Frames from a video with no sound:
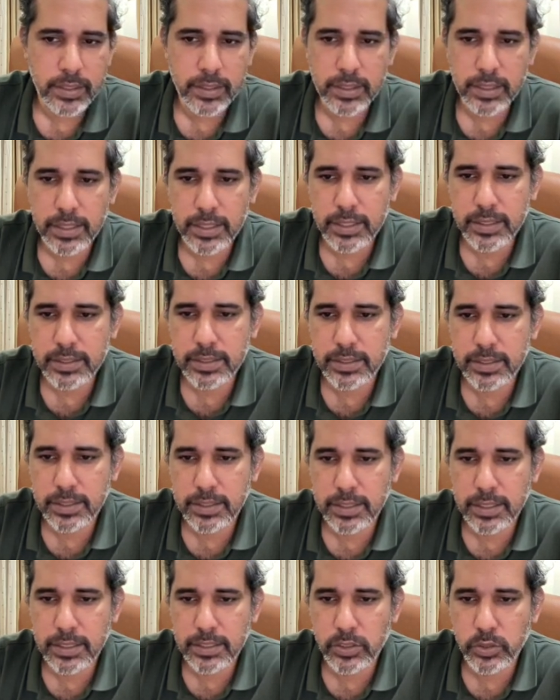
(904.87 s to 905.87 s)
needs
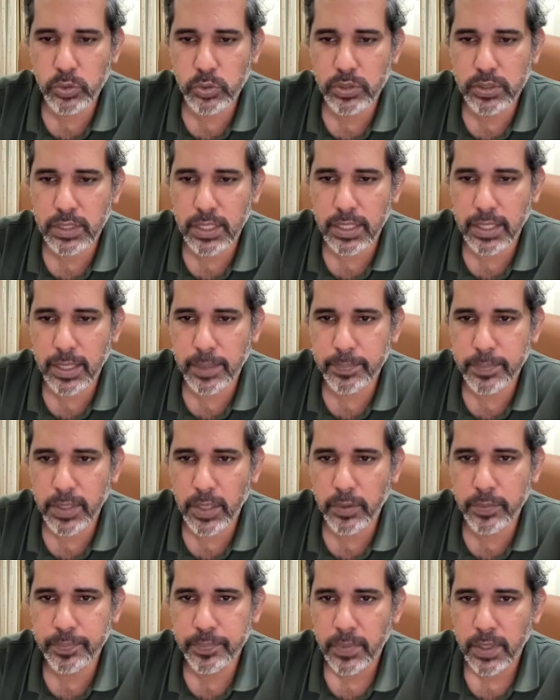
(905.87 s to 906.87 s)
these to skill up.
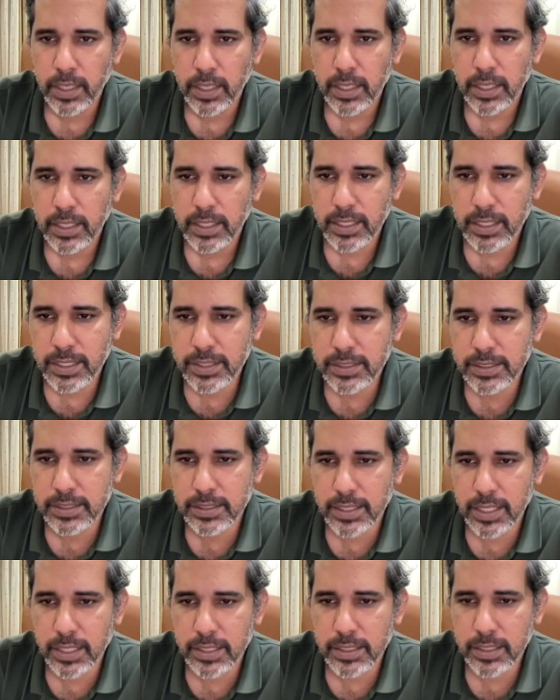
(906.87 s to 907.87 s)
Now each
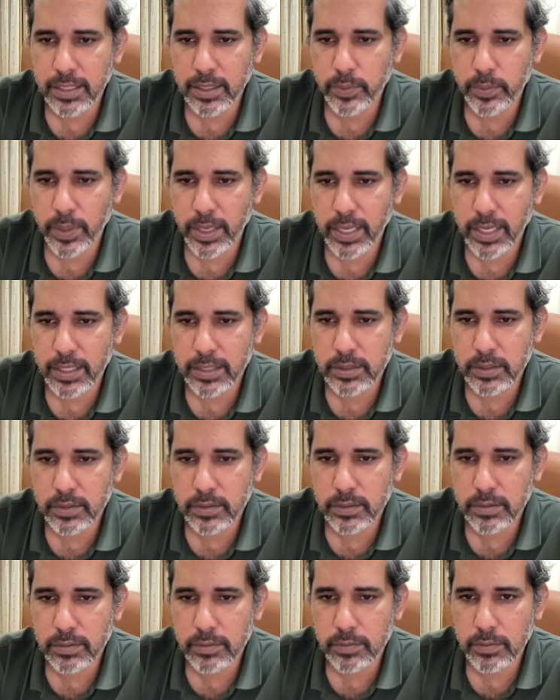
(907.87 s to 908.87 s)
skill
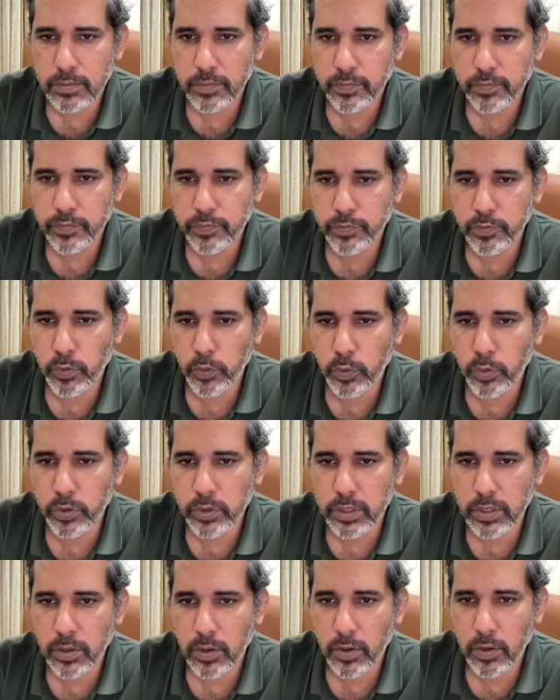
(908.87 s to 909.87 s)
requires
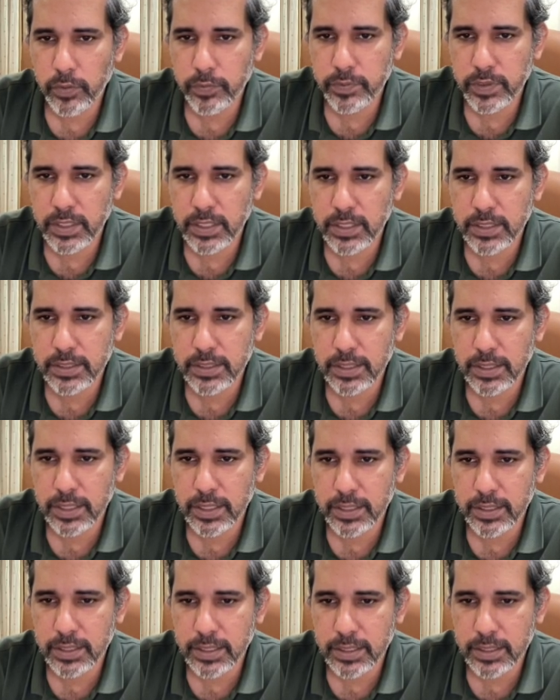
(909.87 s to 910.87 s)
four of these
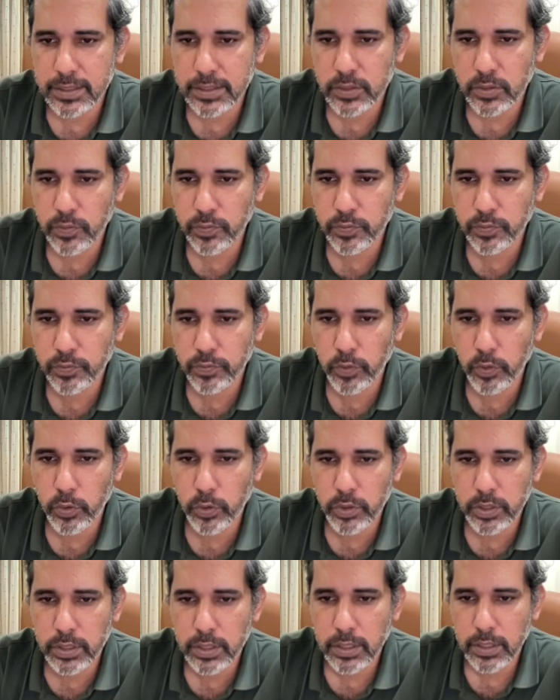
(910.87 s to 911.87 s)
lities. So
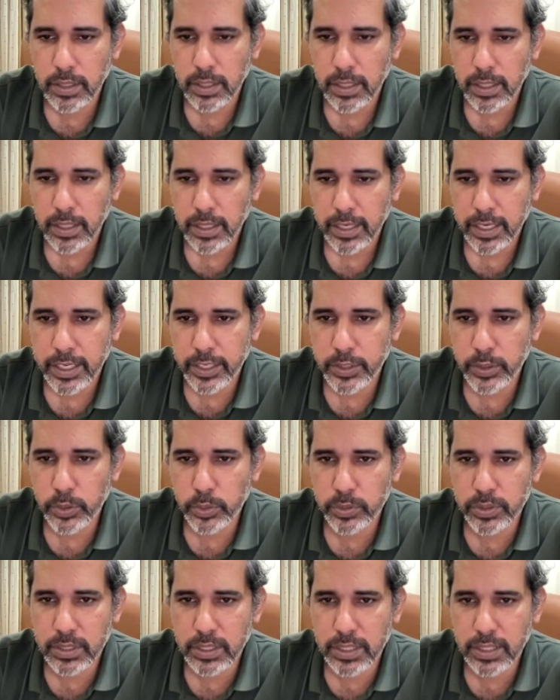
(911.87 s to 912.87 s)
four
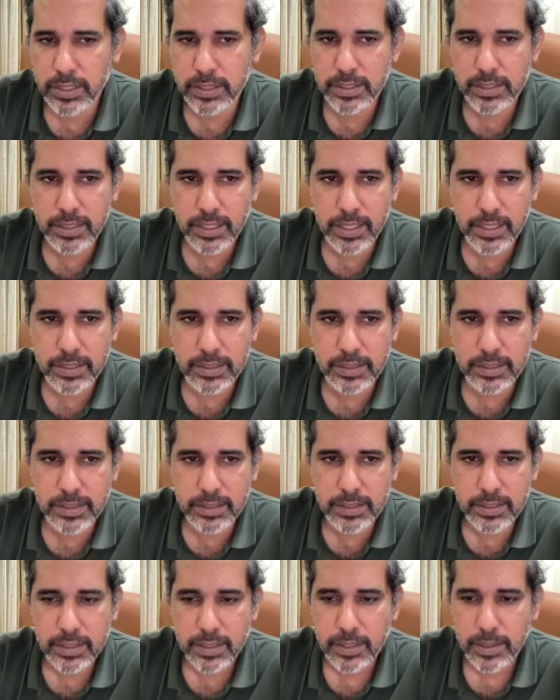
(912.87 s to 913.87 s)
into three
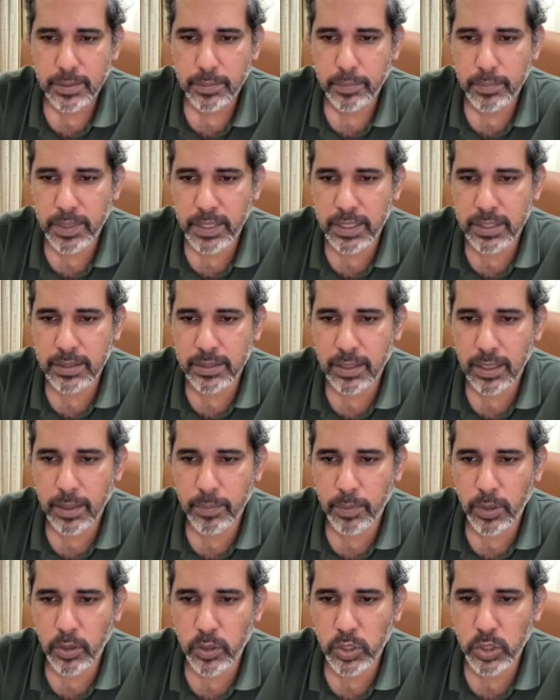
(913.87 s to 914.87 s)
skills mean
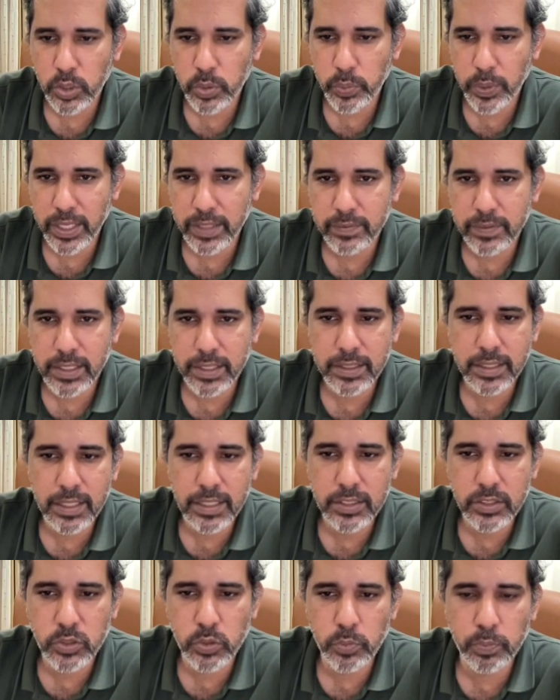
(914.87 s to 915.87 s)
about 12
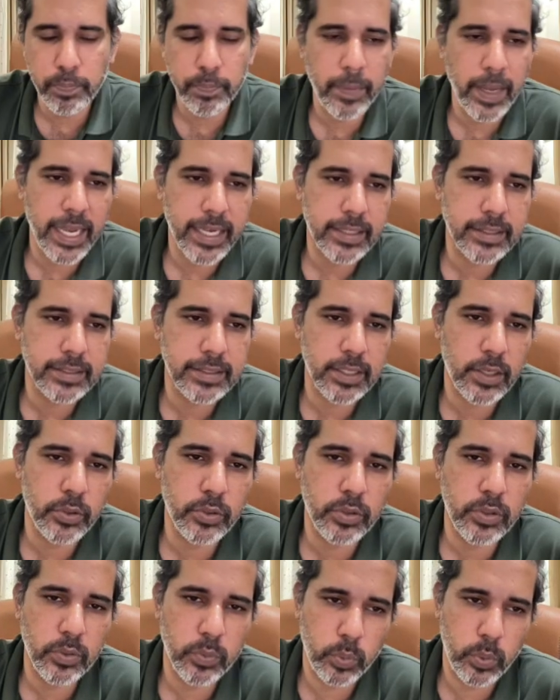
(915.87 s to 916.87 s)
lities to max
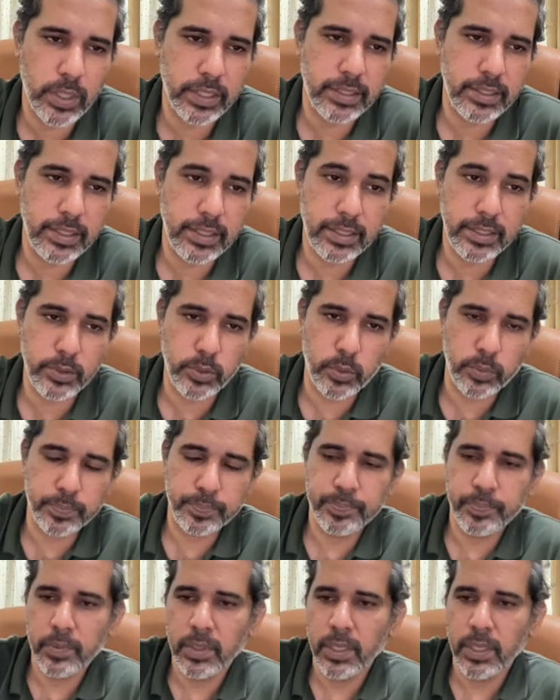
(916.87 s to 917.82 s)
out one hero.